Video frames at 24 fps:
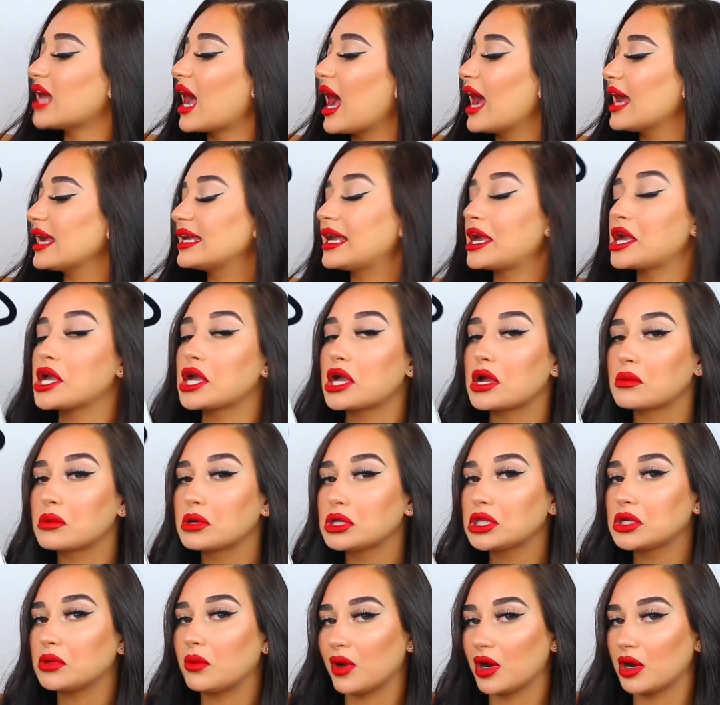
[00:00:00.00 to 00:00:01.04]
that I can't
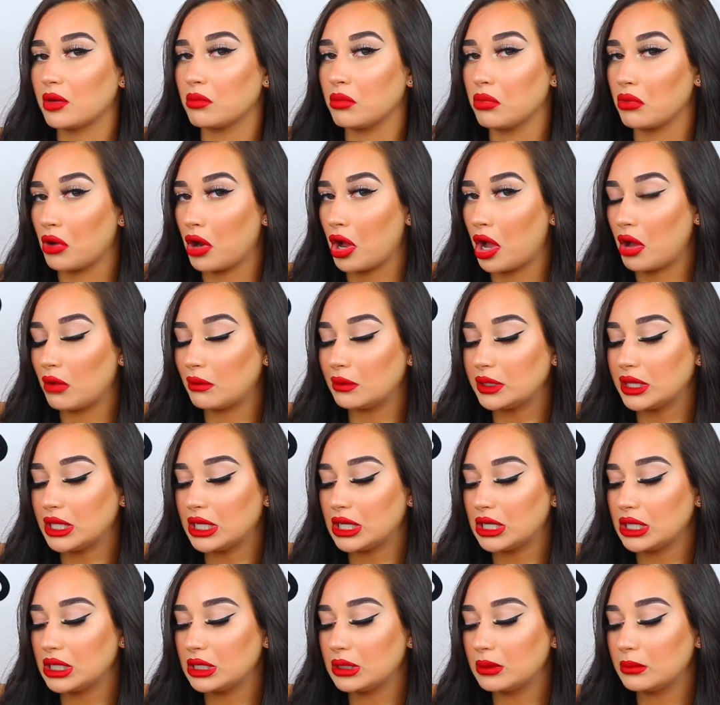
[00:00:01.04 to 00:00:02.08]
really wear a bra with
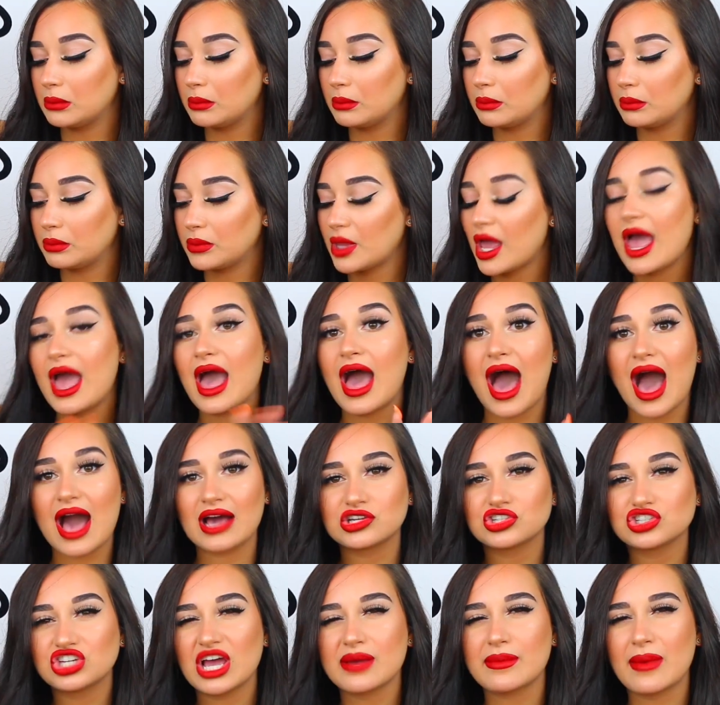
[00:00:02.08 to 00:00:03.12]
it.
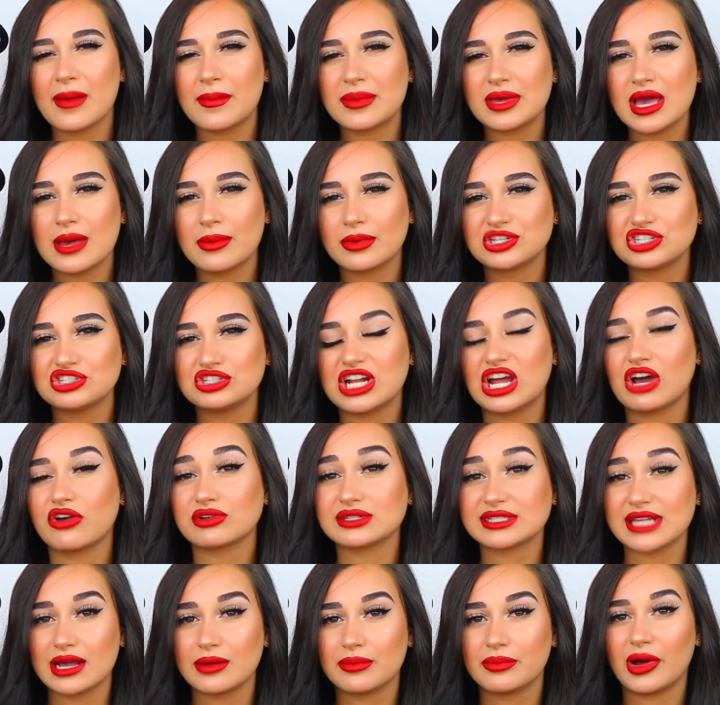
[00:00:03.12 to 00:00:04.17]
Actually, I might be able to now
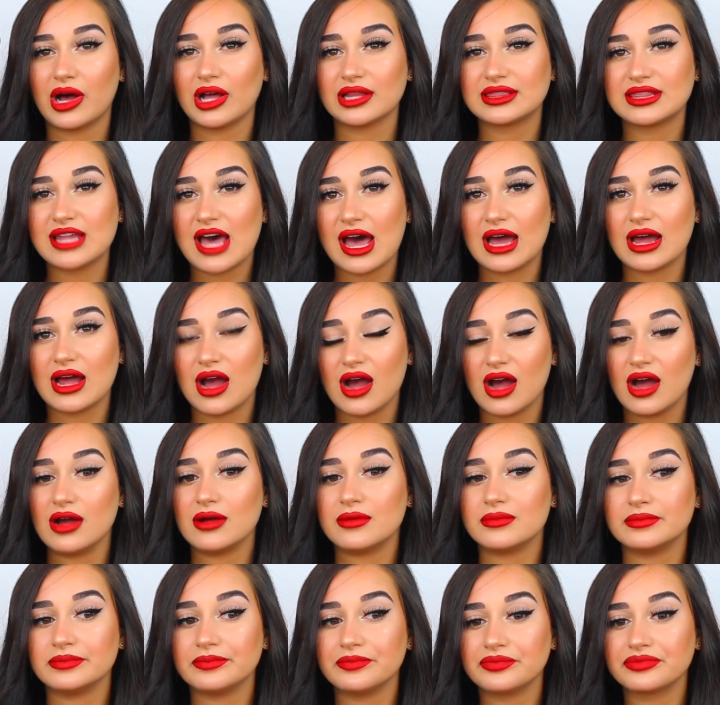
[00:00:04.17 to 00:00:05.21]
because I bought that
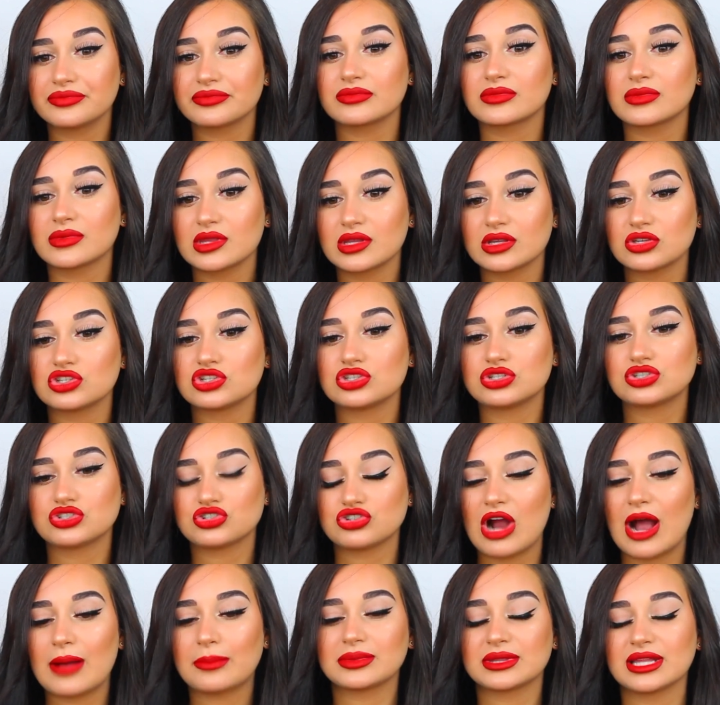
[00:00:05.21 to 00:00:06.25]
um,
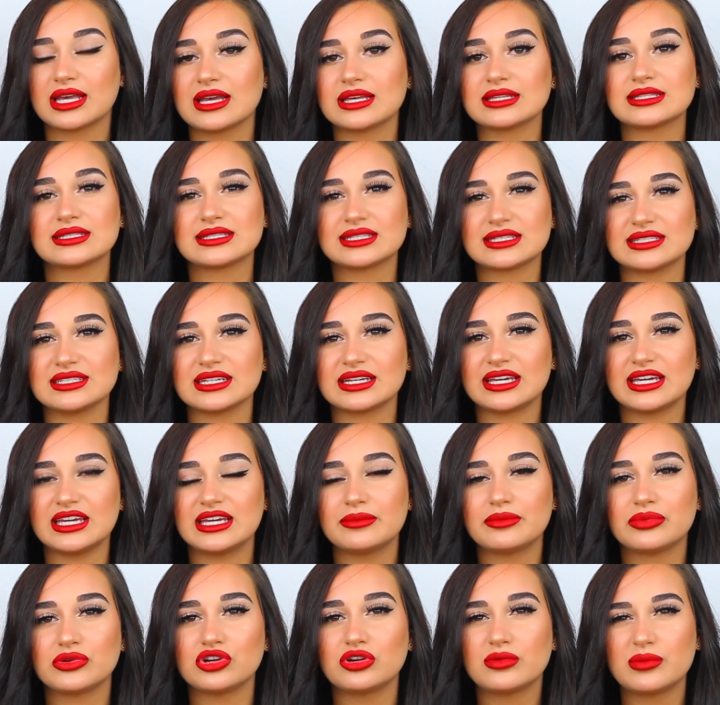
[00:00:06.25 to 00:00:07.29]
strapless
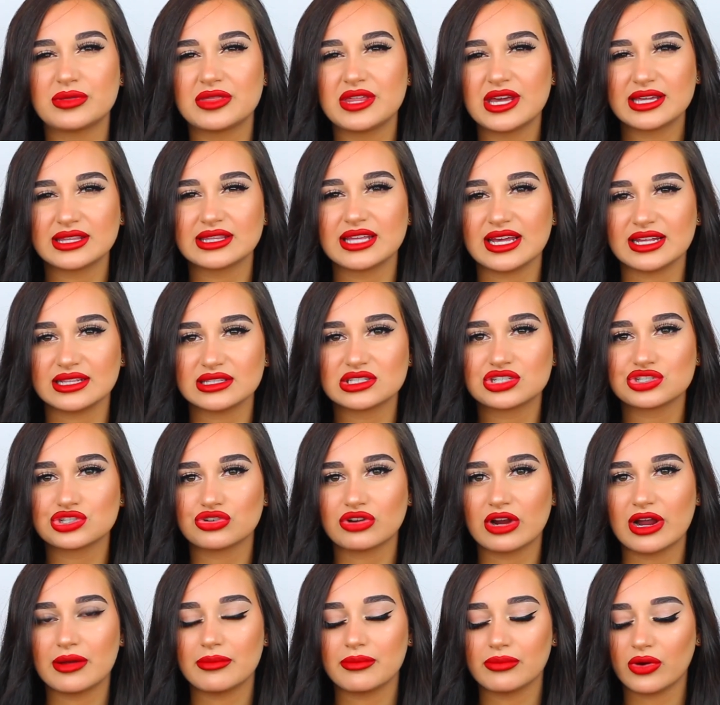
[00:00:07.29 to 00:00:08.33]
sticky boob thing, the
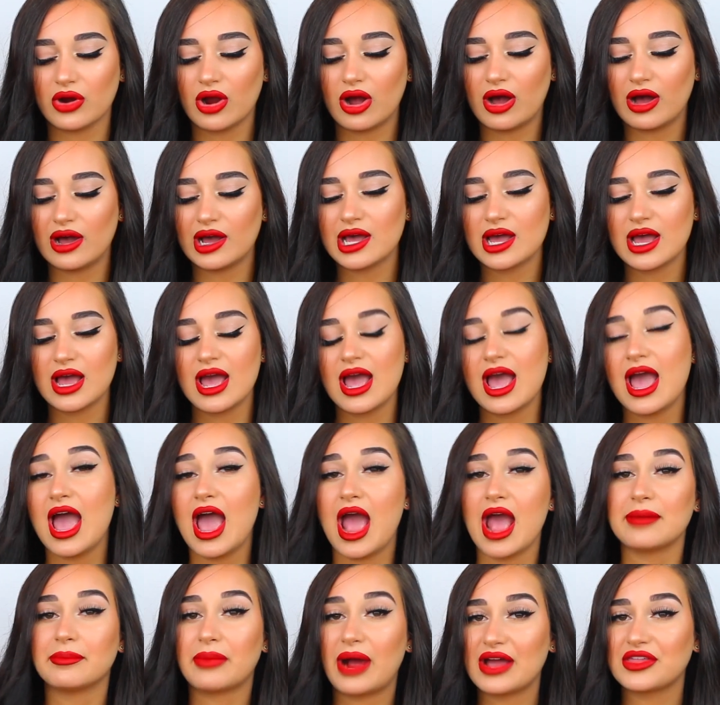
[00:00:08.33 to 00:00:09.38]
Instagram bra, and